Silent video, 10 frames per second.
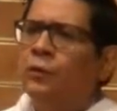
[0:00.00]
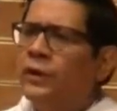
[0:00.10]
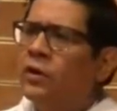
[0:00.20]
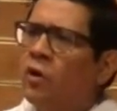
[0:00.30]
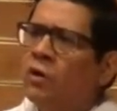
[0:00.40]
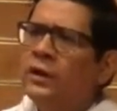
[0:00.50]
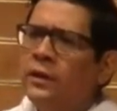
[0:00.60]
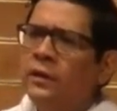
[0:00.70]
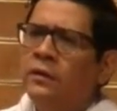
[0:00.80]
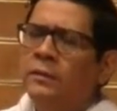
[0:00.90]
that we are all
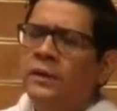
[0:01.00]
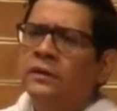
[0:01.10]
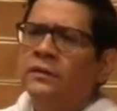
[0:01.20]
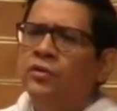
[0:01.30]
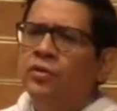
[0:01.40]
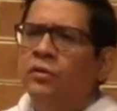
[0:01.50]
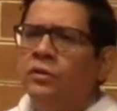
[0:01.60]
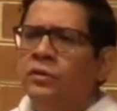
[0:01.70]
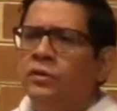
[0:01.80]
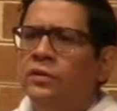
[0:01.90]
here because the
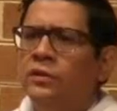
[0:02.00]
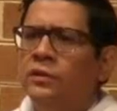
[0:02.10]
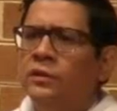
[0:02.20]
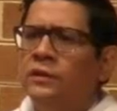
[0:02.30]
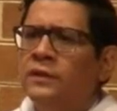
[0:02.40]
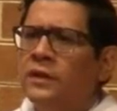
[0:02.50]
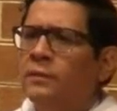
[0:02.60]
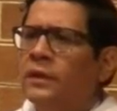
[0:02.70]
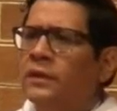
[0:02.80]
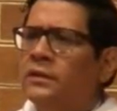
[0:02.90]
church is
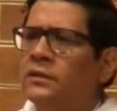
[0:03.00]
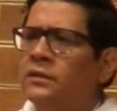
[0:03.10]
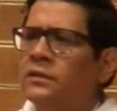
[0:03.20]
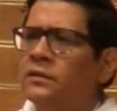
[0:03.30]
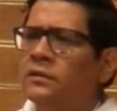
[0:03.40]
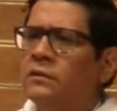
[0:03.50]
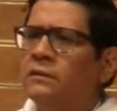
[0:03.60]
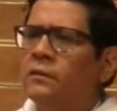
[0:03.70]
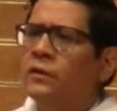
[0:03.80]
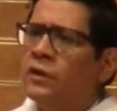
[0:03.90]
not a place
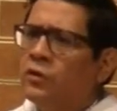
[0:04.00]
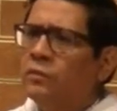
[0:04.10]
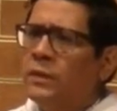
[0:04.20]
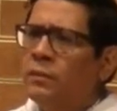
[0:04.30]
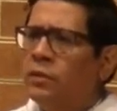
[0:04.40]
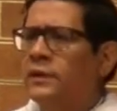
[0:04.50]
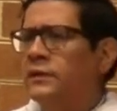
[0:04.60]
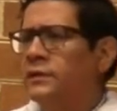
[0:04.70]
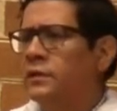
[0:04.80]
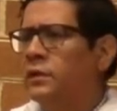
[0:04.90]
for the good people
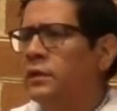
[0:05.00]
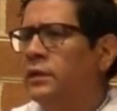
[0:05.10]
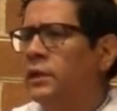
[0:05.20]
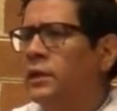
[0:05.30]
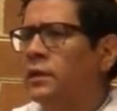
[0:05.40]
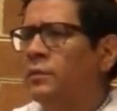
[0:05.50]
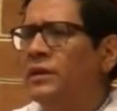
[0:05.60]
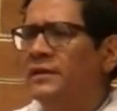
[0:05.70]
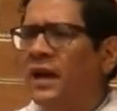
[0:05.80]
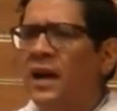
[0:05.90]
necessarily,
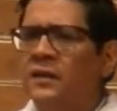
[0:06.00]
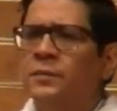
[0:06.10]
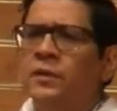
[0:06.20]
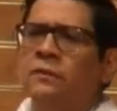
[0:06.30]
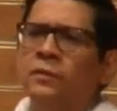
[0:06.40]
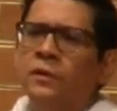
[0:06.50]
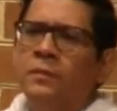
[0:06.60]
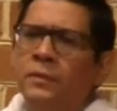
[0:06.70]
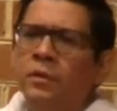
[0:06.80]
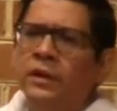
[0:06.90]
but it's a hospital
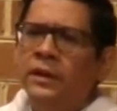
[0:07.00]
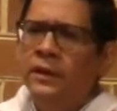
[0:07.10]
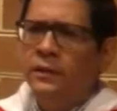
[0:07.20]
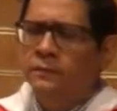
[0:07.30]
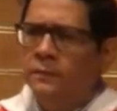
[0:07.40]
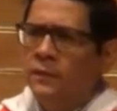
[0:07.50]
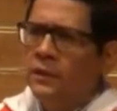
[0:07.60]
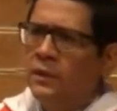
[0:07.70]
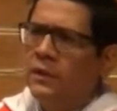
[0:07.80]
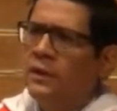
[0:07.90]
for the people in need.
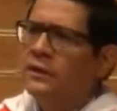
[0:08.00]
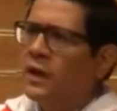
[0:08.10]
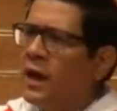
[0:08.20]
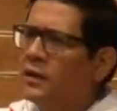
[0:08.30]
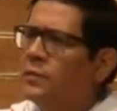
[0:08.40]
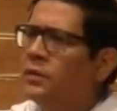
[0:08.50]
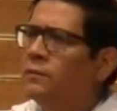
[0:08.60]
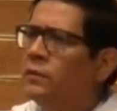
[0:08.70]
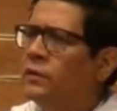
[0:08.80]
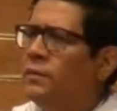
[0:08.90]
It's a
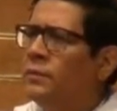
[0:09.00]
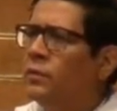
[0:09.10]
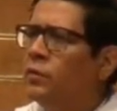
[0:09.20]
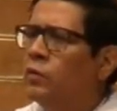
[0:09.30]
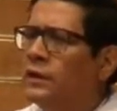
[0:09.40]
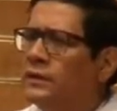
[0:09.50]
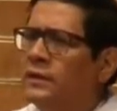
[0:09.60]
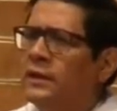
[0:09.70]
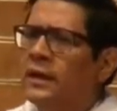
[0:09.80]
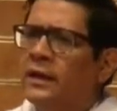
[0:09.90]
hospital for the people who are
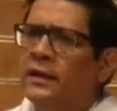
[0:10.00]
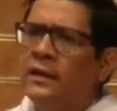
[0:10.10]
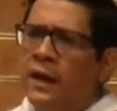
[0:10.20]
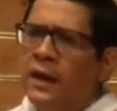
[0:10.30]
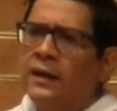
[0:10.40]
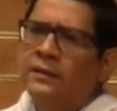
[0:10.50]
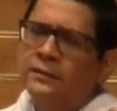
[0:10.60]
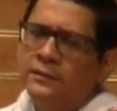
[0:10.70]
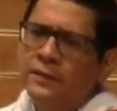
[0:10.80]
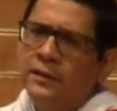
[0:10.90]
sick and need God.
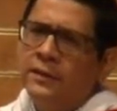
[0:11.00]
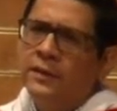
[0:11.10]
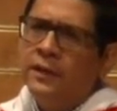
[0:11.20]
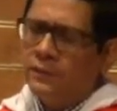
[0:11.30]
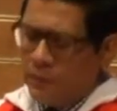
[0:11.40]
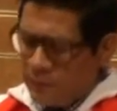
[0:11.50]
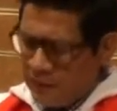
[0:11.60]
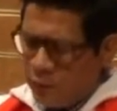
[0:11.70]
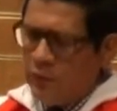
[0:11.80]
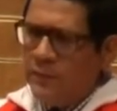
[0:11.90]
And
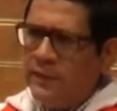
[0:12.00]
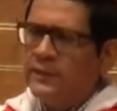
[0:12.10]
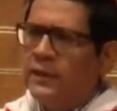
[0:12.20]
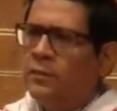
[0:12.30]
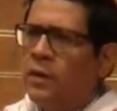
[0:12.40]
sometimes we miss